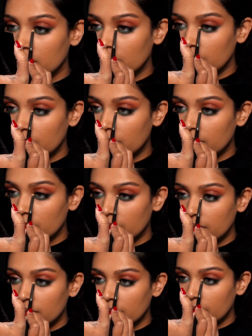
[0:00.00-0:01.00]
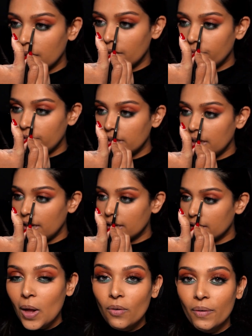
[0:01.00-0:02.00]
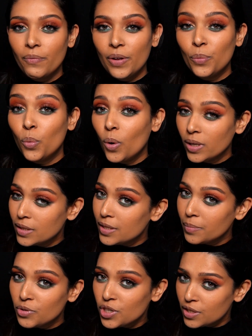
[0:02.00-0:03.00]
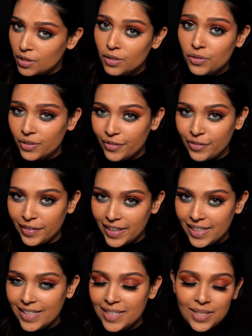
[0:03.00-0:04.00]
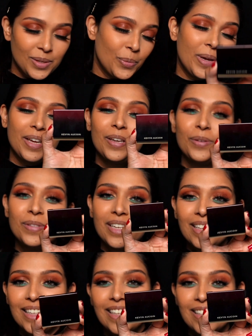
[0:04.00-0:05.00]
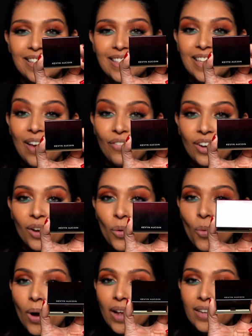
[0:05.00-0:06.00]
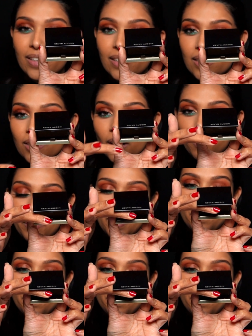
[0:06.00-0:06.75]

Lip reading: inner corner with a pencil brush. Alright, we want some chisel to the face, so we're using this Kevyn Aucoin sculpting